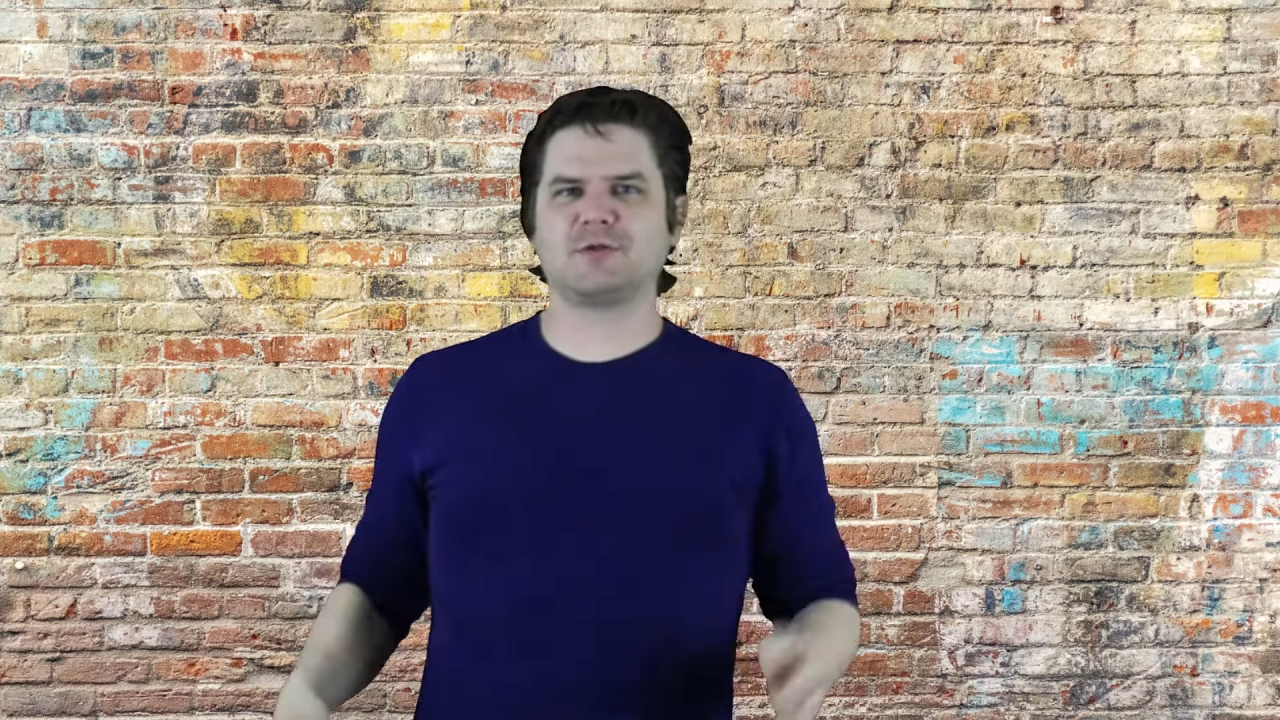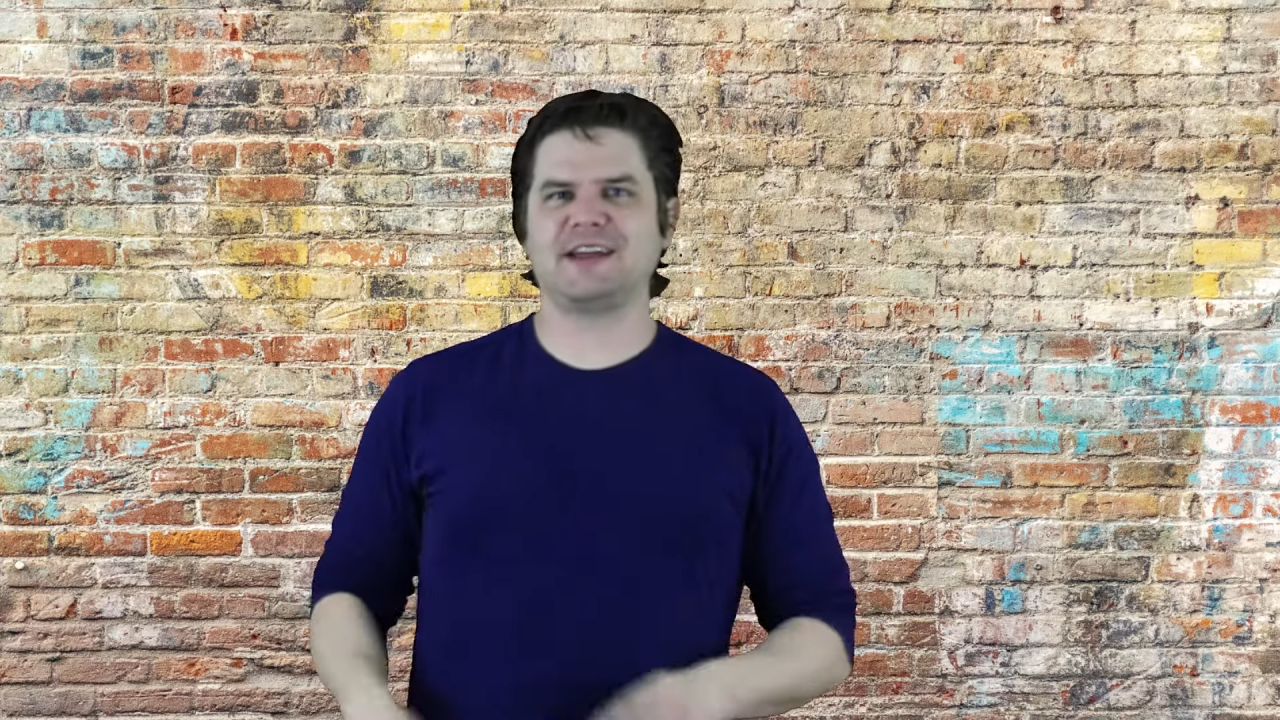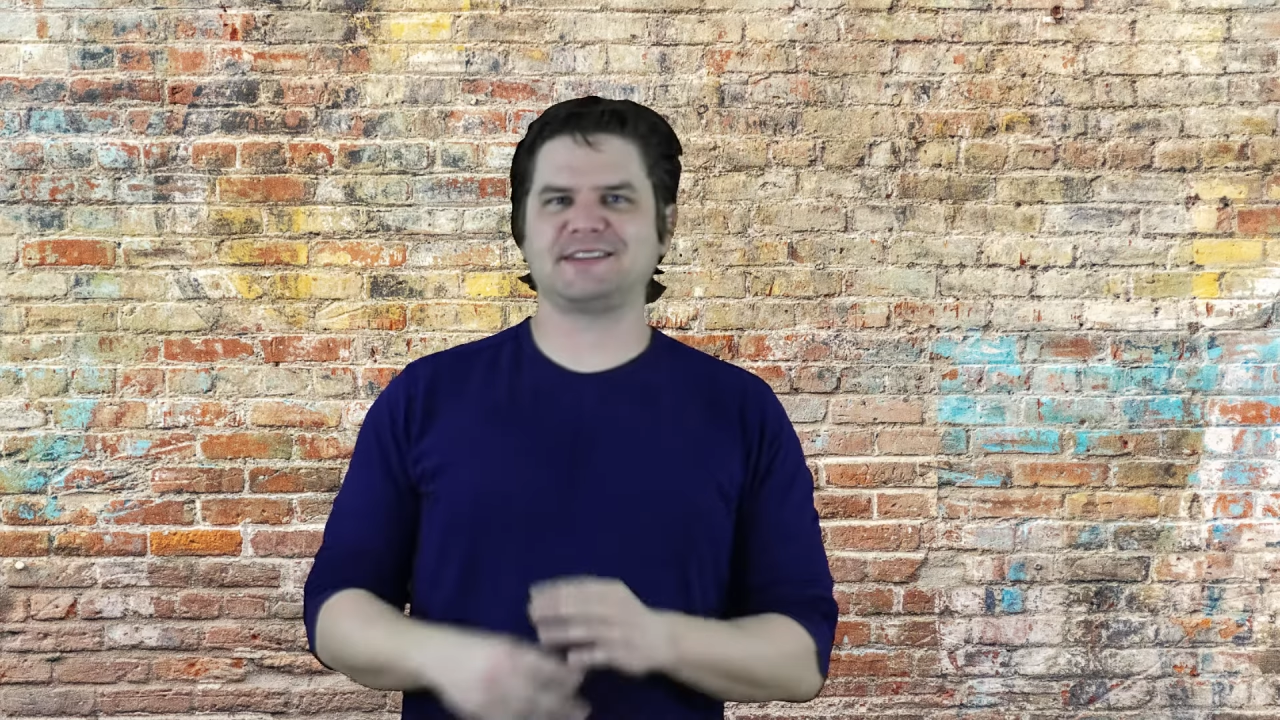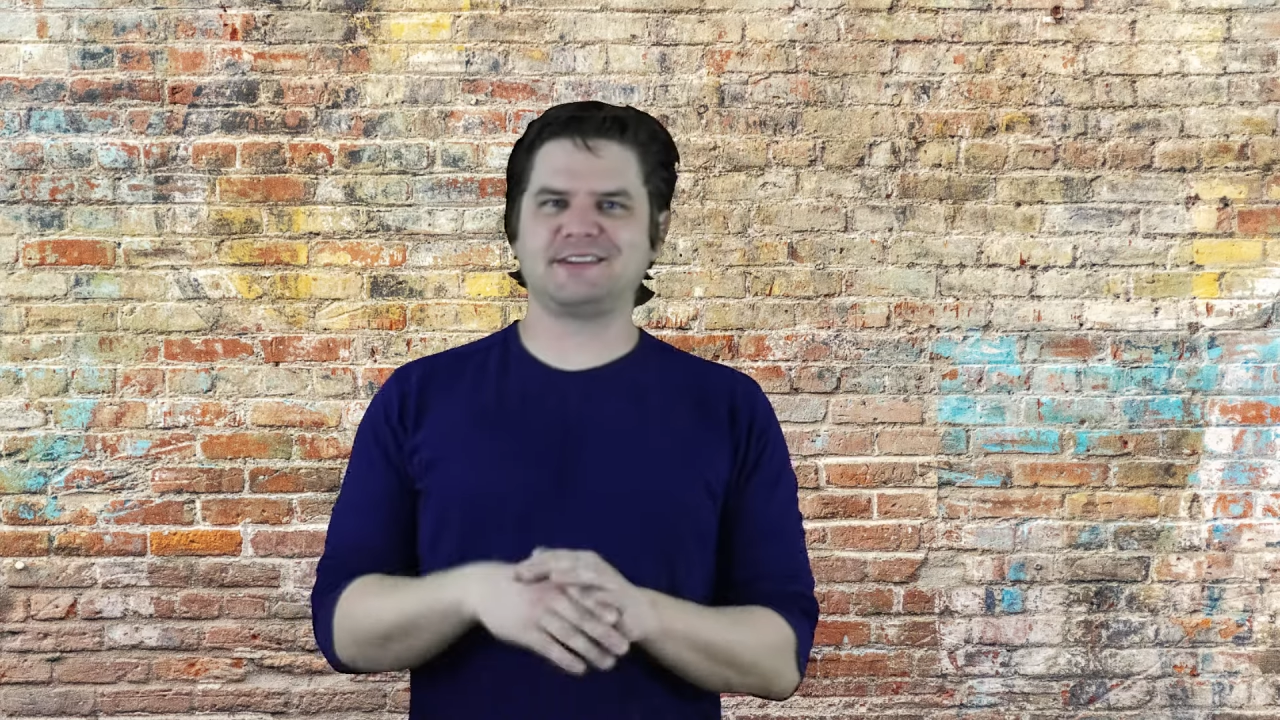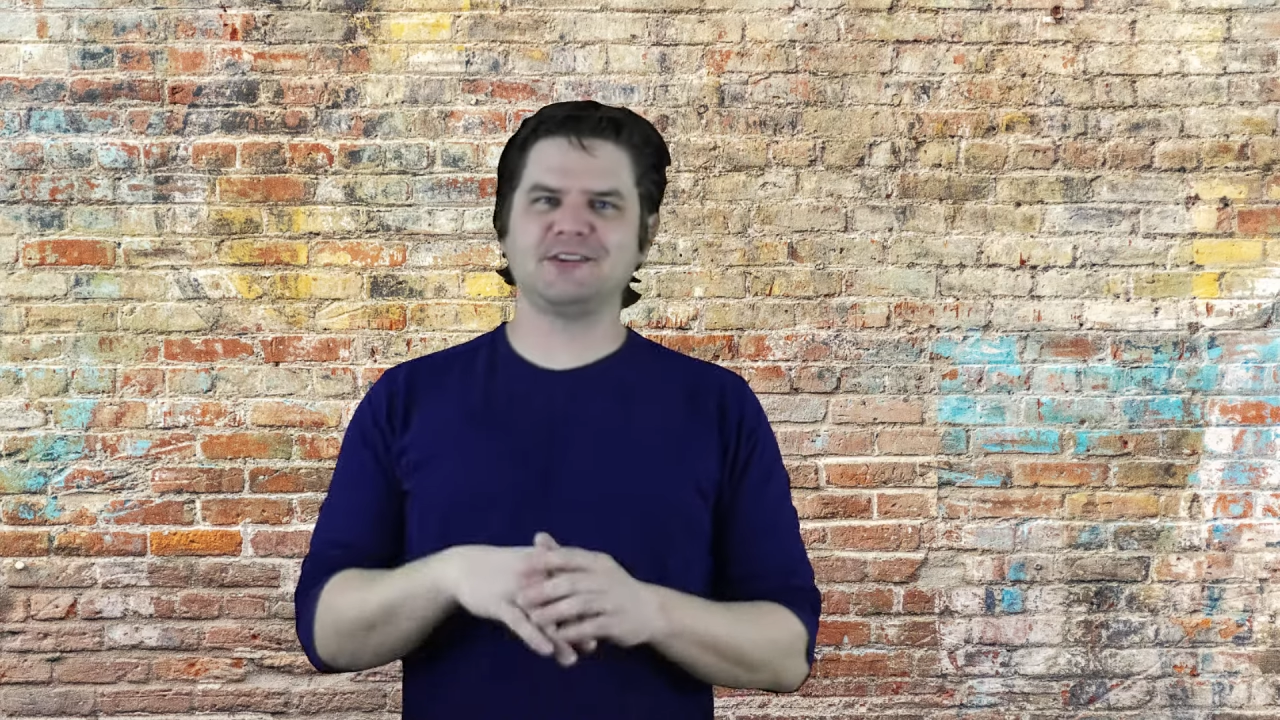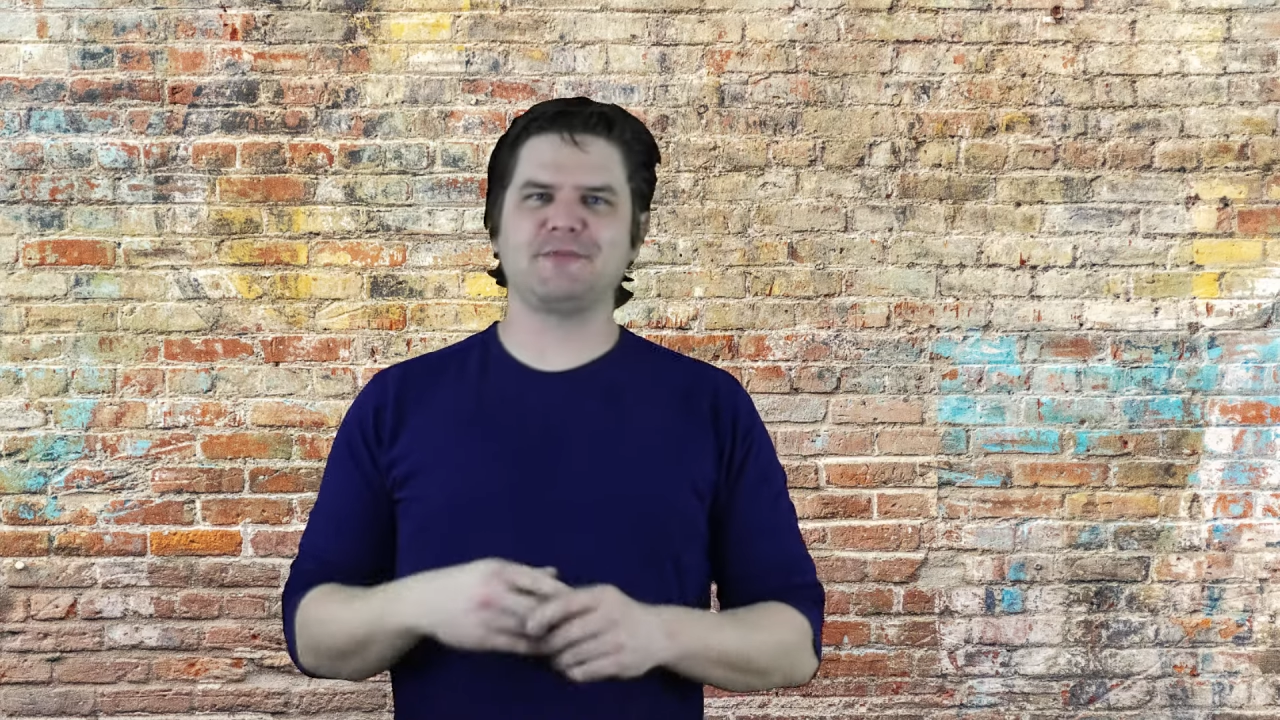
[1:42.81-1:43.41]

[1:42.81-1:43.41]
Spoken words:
way and still the